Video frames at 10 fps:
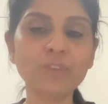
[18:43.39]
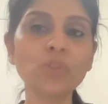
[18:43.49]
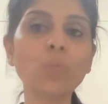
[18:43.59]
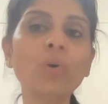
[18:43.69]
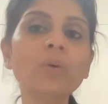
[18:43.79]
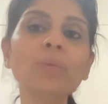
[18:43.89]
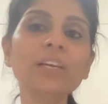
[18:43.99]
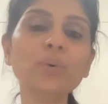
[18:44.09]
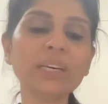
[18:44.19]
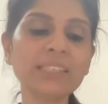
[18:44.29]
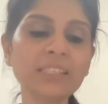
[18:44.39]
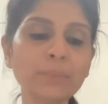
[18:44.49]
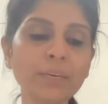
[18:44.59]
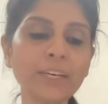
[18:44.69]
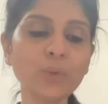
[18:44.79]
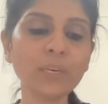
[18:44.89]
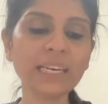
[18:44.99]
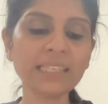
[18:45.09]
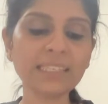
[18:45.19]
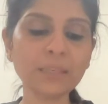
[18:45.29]
So what will you estimate? You will
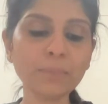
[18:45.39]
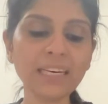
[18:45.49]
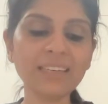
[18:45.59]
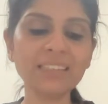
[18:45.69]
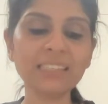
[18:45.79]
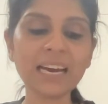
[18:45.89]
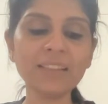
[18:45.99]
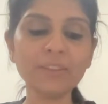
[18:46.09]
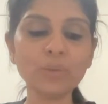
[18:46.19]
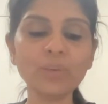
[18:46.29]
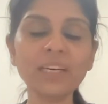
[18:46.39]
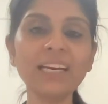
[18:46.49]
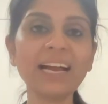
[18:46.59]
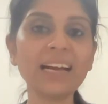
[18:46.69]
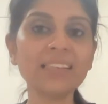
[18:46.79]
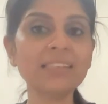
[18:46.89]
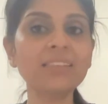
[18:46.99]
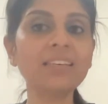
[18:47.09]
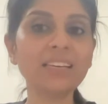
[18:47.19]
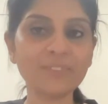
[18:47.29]
estimate xanthurenic
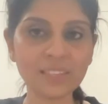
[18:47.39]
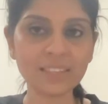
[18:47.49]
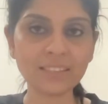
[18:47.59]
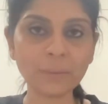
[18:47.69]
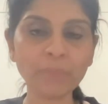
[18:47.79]
acid levels.